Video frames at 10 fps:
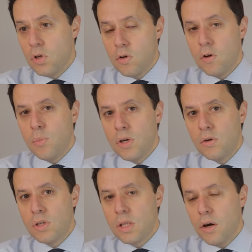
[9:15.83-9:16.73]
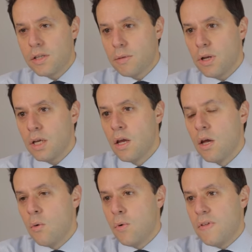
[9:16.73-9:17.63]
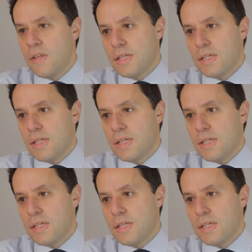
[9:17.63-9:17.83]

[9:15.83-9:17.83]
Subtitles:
you could be using the ISA money with the